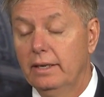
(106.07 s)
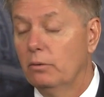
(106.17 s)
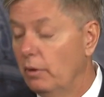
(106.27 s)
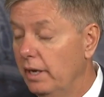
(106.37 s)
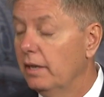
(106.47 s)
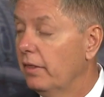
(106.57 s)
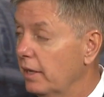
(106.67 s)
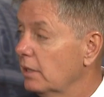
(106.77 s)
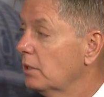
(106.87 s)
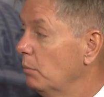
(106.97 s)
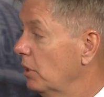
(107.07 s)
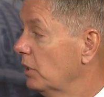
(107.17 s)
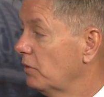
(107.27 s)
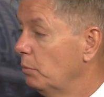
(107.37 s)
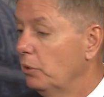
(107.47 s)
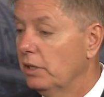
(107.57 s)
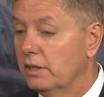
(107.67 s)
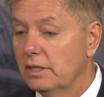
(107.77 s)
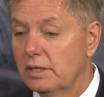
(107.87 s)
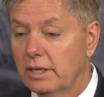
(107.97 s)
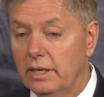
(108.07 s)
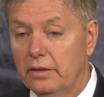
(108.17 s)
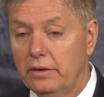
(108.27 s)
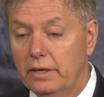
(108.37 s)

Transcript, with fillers: Rand, thanks a bunch for putting this together,